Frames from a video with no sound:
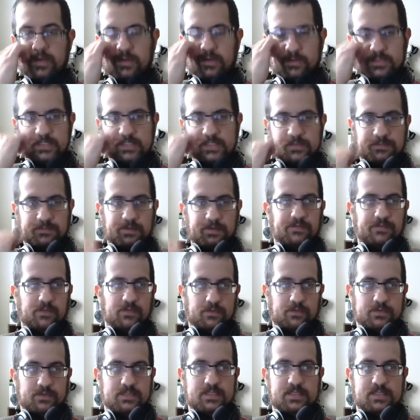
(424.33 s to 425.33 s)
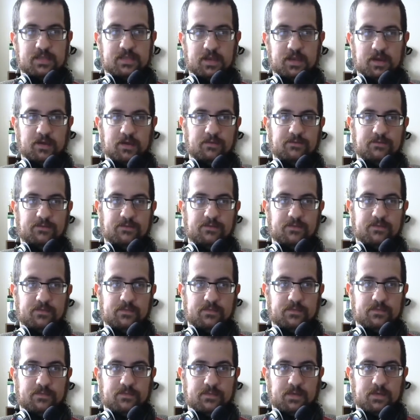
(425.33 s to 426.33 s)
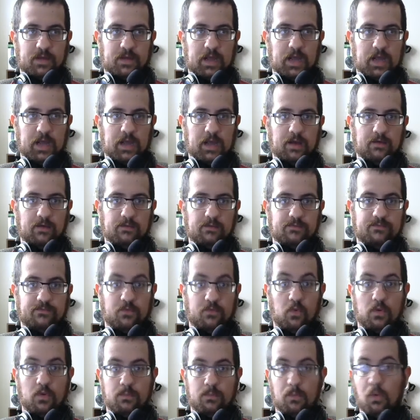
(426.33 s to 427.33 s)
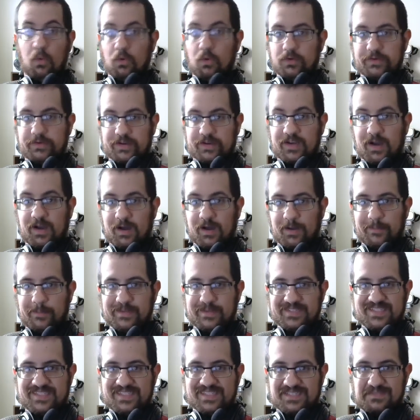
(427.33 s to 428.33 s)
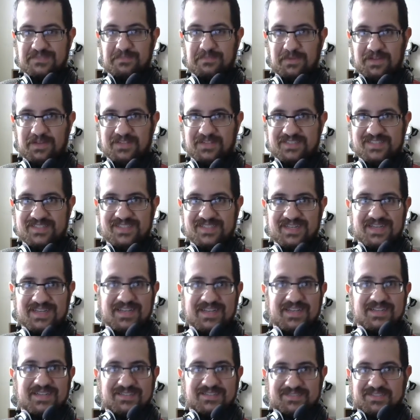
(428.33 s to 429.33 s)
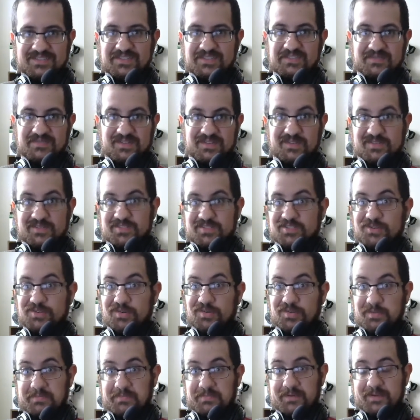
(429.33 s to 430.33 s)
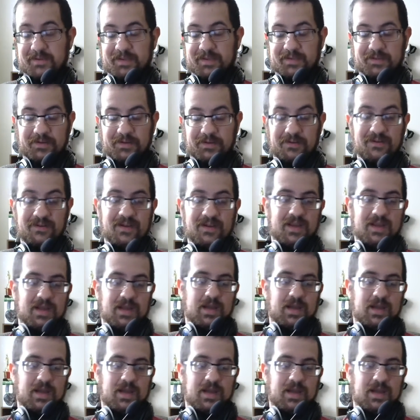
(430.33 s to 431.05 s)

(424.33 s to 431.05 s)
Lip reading: It was his very first of 4 more to come in 6 months. Just goes to show you the booking there.